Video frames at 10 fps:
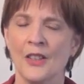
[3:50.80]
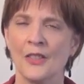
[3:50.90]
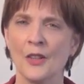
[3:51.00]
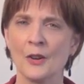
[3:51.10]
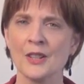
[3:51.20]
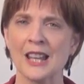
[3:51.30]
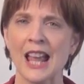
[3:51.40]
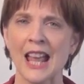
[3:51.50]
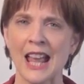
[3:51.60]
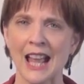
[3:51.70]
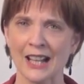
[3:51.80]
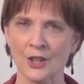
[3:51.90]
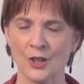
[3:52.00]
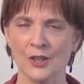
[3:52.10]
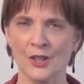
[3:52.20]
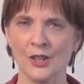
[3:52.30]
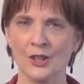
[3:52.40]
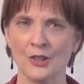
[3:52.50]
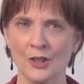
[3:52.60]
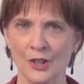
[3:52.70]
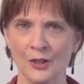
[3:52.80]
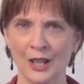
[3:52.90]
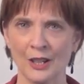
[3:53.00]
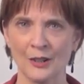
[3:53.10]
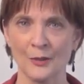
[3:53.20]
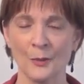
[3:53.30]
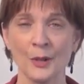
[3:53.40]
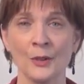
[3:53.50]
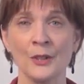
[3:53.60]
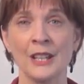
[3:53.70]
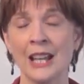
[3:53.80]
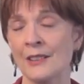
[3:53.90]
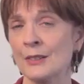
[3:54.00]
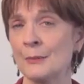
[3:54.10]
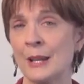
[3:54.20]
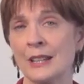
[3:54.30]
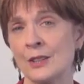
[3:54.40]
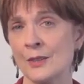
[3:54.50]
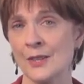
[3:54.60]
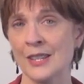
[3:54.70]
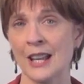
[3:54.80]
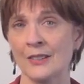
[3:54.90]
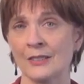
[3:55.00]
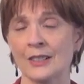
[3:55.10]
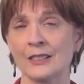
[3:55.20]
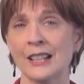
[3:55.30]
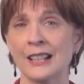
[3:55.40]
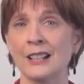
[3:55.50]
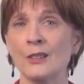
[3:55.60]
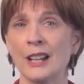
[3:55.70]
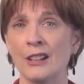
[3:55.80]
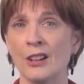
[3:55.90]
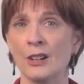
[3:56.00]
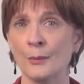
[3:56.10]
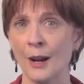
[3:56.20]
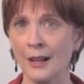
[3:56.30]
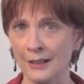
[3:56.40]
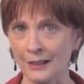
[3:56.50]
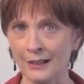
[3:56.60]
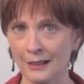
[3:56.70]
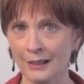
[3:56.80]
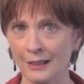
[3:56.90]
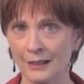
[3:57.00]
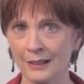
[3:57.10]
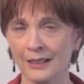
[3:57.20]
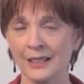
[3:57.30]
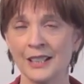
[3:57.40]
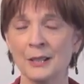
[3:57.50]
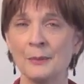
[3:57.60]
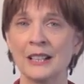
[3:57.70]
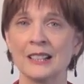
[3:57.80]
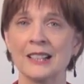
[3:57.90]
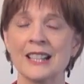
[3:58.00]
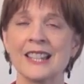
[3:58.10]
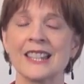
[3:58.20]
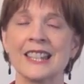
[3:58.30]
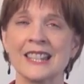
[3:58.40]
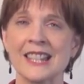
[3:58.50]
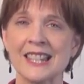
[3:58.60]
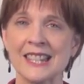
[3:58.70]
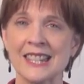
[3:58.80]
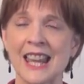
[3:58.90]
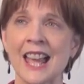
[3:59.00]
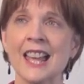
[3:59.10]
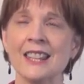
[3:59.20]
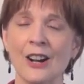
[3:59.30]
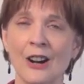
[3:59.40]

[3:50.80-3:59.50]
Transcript: Those actions that you're doing will never make you sound like a great hard rocker. Because instead